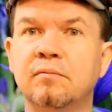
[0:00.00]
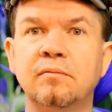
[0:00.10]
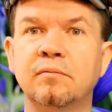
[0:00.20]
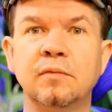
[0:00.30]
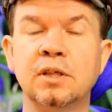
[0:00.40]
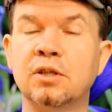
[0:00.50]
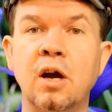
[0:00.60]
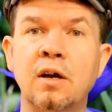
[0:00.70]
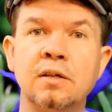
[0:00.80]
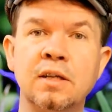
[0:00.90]

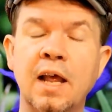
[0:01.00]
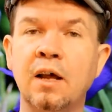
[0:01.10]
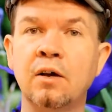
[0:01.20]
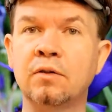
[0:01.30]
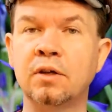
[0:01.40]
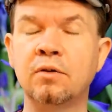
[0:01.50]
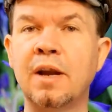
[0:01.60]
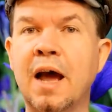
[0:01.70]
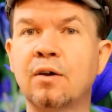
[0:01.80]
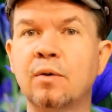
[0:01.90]
Lazaris, hello, do you
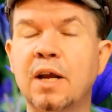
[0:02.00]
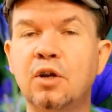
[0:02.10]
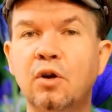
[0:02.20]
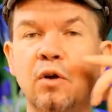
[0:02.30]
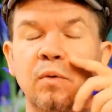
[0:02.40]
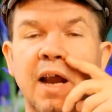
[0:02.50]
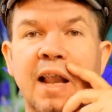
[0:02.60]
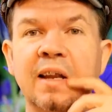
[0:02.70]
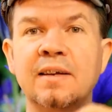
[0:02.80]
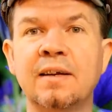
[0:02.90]
not create your own
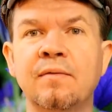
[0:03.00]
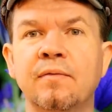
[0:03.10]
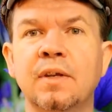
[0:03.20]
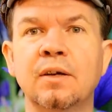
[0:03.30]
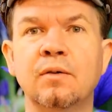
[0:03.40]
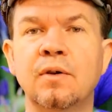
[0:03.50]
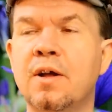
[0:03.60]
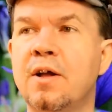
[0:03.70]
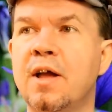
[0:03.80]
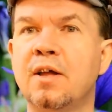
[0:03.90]
reality?
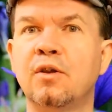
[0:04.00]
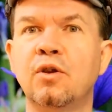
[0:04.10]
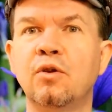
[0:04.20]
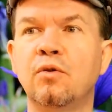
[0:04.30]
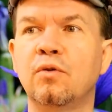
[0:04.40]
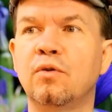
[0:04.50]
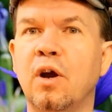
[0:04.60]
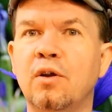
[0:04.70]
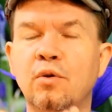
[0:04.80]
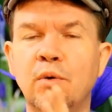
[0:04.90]

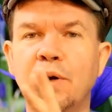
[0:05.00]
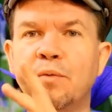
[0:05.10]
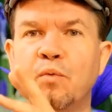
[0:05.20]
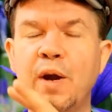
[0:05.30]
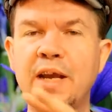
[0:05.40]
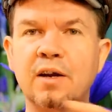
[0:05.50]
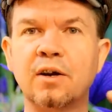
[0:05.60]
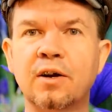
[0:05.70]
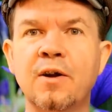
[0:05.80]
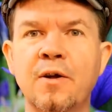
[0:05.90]
Are you
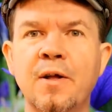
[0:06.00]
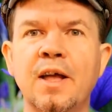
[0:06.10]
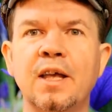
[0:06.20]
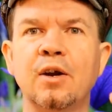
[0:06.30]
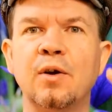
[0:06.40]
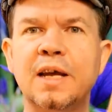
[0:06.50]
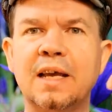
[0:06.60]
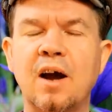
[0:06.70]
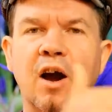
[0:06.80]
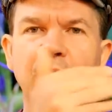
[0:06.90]
weaker?
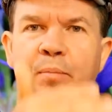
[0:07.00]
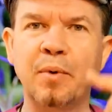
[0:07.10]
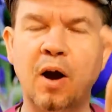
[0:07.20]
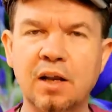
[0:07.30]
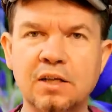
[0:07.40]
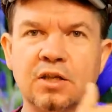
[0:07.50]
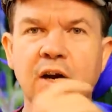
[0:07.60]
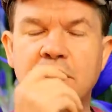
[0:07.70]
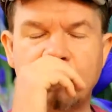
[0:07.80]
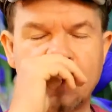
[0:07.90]
Are
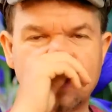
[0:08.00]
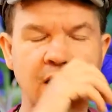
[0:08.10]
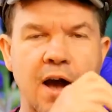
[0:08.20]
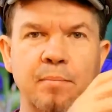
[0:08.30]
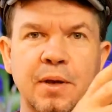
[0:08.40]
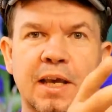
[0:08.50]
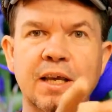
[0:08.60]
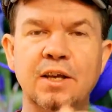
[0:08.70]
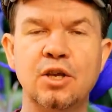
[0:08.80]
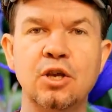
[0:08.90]
Lazaris friends
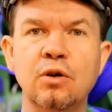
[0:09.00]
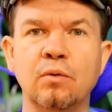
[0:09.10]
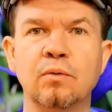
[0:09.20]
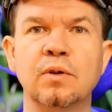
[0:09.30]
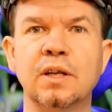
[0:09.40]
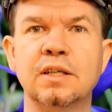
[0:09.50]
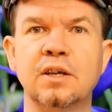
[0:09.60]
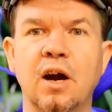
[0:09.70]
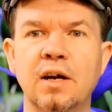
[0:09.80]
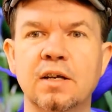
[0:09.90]
copying you,
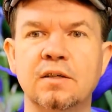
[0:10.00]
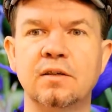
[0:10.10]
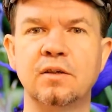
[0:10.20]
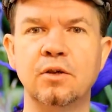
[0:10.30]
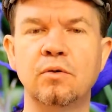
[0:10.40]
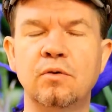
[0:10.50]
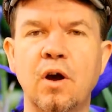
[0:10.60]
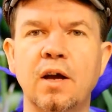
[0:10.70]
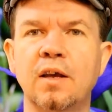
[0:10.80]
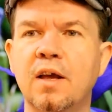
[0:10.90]
Lazaris? You
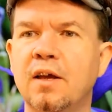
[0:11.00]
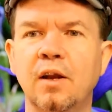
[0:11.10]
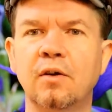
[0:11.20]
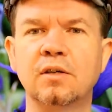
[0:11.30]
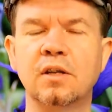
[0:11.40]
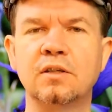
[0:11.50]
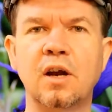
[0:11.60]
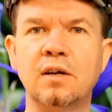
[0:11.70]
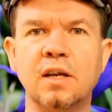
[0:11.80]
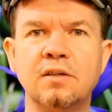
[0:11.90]
talk, because
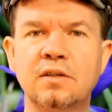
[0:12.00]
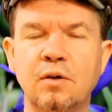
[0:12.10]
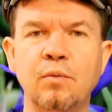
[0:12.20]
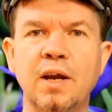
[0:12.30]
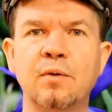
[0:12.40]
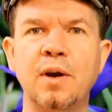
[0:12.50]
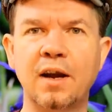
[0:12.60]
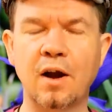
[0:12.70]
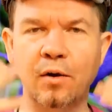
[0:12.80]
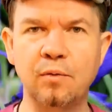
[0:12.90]
Lazaris doesn't say we
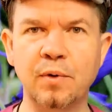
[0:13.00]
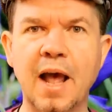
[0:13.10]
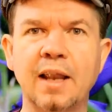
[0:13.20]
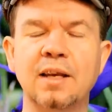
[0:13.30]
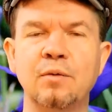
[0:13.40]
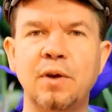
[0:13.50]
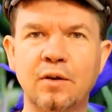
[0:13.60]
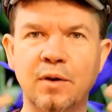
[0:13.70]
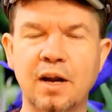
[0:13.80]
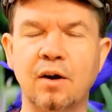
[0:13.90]
create our own reality,
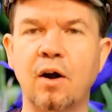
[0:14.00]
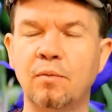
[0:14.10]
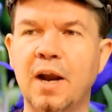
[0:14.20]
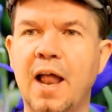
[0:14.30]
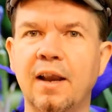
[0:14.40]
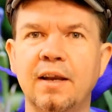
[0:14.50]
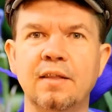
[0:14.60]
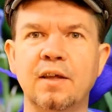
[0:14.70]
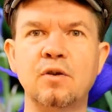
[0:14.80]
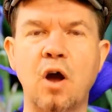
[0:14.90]

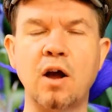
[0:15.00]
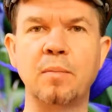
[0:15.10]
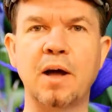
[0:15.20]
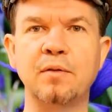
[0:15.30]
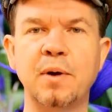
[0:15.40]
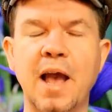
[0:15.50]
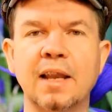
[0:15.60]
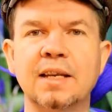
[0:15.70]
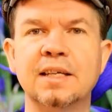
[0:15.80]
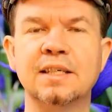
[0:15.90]
and then talk about the
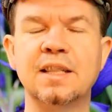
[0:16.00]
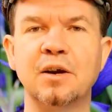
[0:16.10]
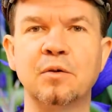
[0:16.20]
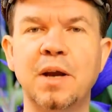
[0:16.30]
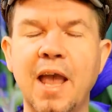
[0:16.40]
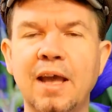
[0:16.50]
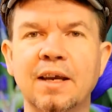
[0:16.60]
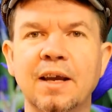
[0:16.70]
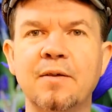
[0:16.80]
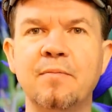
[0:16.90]
realities they're
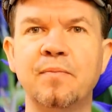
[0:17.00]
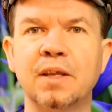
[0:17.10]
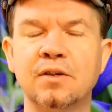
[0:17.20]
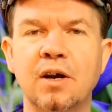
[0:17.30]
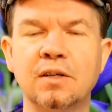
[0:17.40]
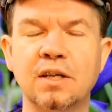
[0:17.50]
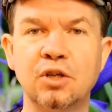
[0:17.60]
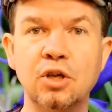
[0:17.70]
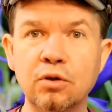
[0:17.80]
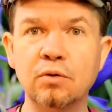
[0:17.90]
creating. Lazaris says
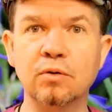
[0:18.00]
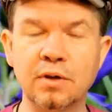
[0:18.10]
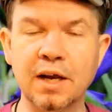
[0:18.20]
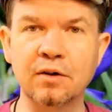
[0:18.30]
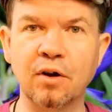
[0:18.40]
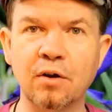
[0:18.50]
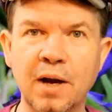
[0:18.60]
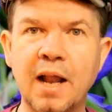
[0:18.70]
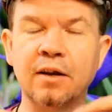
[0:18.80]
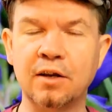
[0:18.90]
you create your own
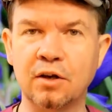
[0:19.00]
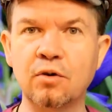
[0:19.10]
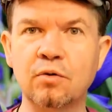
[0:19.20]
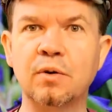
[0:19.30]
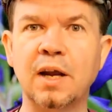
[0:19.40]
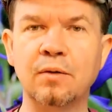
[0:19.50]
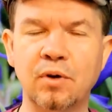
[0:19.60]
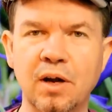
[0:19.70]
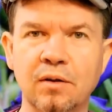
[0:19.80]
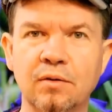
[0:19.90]
reality, you create
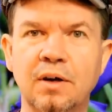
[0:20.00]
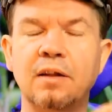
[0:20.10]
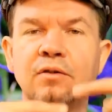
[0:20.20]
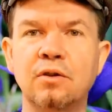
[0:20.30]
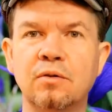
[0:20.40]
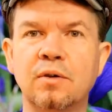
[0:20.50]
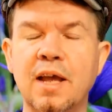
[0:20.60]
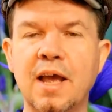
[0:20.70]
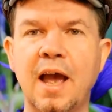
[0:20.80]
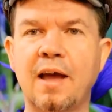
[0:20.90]
your own reality,
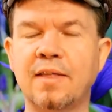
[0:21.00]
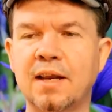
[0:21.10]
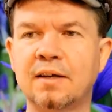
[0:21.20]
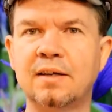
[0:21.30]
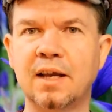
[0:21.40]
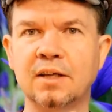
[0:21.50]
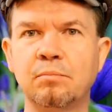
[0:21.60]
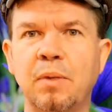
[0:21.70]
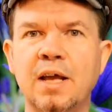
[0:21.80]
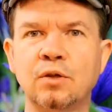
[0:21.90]
and then
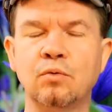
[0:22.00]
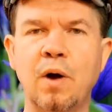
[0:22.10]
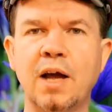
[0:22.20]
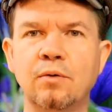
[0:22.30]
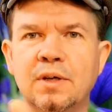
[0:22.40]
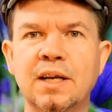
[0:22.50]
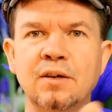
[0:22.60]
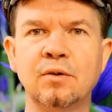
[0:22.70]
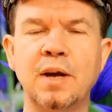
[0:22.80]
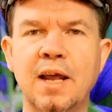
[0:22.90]
explains why you
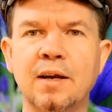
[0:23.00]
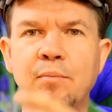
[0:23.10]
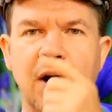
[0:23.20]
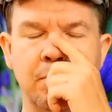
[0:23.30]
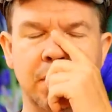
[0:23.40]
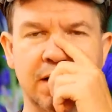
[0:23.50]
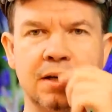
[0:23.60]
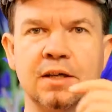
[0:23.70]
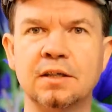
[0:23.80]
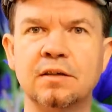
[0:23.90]
didn't create it properly
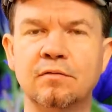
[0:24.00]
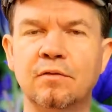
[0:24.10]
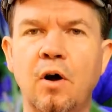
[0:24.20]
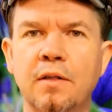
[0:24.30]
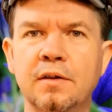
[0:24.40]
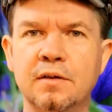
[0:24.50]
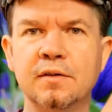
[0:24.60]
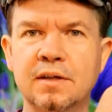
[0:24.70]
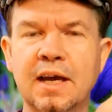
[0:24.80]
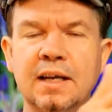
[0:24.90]
because of all
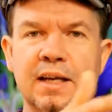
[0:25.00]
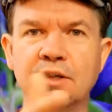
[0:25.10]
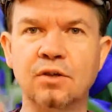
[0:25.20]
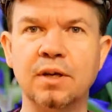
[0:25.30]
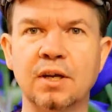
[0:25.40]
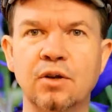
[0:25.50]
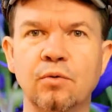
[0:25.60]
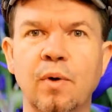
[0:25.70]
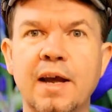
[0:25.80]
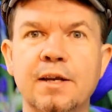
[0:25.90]
the techniques you didn't do
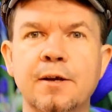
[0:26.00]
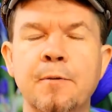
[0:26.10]
right.